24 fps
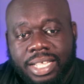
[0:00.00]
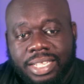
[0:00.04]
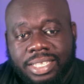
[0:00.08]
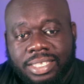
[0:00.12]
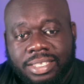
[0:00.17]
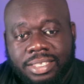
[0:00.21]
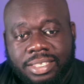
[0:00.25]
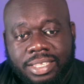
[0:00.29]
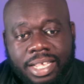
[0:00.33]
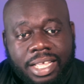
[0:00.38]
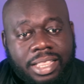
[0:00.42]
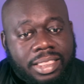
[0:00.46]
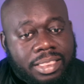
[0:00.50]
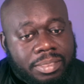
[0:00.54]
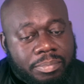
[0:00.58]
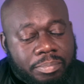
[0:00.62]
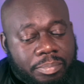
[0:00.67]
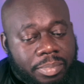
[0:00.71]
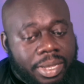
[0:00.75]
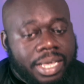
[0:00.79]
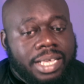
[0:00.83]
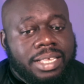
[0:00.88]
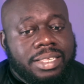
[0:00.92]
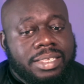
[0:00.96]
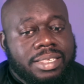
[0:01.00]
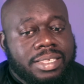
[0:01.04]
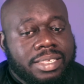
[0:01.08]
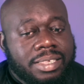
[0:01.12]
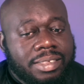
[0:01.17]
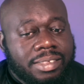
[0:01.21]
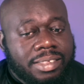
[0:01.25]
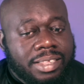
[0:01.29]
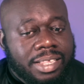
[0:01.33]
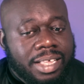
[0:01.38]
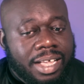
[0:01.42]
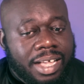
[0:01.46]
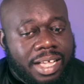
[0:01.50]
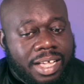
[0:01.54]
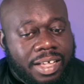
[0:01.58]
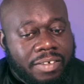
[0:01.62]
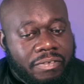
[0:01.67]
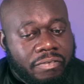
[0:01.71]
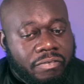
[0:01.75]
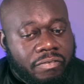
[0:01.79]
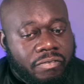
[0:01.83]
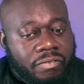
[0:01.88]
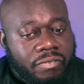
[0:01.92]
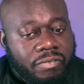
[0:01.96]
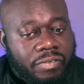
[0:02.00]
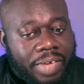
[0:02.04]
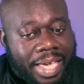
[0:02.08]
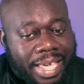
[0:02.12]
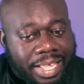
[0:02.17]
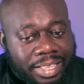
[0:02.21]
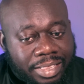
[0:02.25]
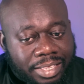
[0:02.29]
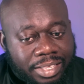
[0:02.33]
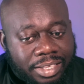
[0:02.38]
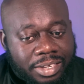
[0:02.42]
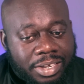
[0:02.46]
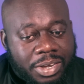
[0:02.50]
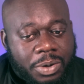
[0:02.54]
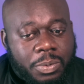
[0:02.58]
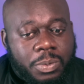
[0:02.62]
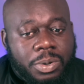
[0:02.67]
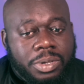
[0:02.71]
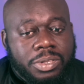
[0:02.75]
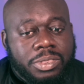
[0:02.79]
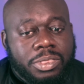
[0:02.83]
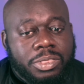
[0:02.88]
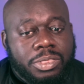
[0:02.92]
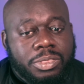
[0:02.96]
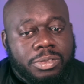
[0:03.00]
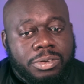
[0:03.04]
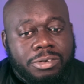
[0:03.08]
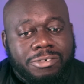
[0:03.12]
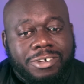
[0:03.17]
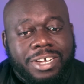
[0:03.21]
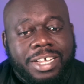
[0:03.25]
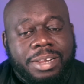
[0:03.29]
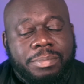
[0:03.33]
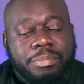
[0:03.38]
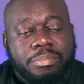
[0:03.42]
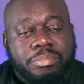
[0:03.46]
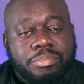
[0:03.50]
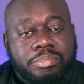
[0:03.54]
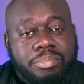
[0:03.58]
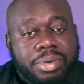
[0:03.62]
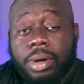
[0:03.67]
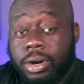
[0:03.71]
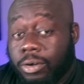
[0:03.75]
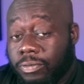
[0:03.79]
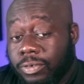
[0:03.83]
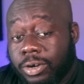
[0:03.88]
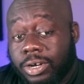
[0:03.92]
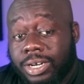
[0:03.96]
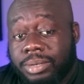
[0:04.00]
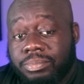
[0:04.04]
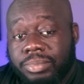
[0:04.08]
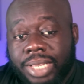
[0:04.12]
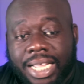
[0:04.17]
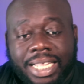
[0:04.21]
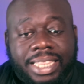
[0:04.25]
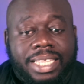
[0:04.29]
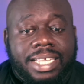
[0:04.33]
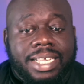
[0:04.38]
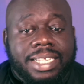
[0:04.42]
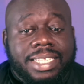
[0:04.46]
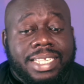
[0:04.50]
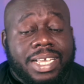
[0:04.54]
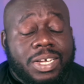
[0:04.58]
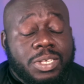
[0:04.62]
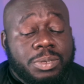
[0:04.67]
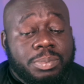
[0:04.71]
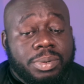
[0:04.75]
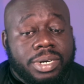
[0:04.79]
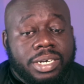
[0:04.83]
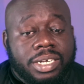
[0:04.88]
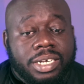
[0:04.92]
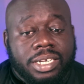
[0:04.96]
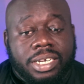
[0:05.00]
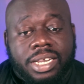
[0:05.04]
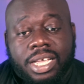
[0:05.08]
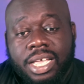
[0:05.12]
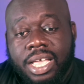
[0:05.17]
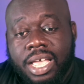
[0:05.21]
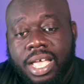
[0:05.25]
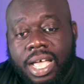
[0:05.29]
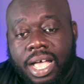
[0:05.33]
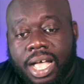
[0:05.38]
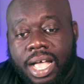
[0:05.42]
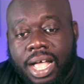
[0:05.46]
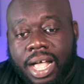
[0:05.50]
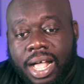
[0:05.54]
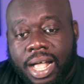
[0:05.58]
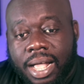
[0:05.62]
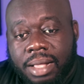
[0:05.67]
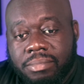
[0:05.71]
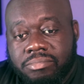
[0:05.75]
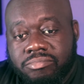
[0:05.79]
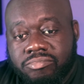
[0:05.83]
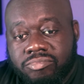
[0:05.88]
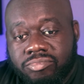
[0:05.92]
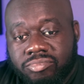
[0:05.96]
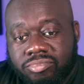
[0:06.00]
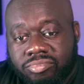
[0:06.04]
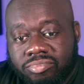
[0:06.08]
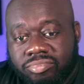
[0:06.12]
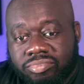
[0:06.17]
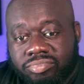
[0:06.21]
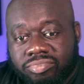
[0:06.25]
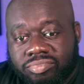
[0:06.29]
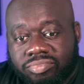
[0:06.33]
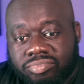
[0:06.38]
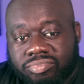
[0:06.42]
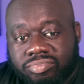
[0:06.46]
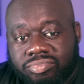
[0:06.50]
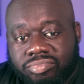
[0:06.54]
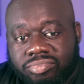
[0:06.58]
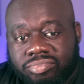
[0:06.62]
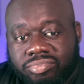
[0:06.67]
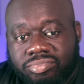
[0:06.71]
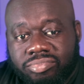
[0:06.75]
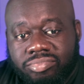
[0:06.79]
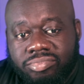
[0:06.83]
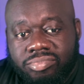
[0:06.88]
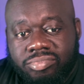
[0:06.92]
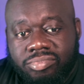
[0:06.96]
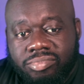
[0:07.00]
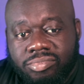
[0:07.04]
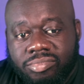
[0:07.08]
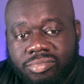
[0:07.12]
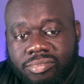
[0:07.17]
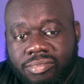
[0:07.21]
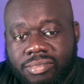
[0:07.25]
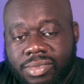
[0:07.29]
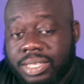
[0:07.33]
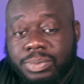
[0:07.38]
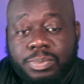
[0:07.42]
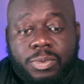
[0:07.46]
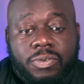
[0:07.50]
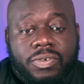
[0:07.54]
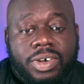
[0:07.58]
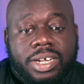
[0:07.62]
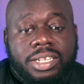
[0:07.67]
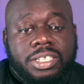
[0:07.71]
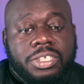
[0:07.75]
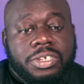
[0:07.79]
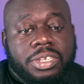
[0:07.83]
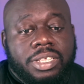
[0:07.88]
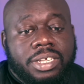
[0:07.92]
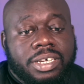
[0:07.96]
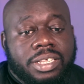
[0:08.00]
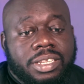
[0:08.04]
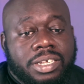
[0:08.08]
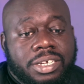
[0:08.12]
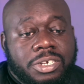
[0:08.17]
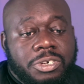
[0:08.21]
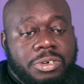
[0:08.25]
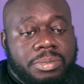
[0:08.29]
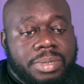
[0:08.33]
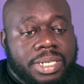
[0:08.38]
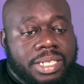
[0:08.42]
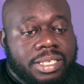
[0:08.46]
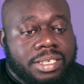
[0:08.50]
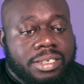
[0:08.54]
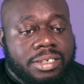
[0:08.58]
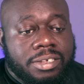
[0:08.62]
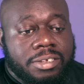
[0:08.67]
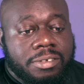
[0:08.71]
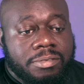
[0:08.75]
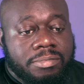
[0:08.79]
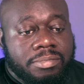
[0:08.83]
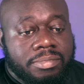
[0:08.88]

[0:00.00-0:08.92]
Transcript: synth bass effect going through it. But overall, I think it sounds pretty good. Um, let's move on to the other instruments.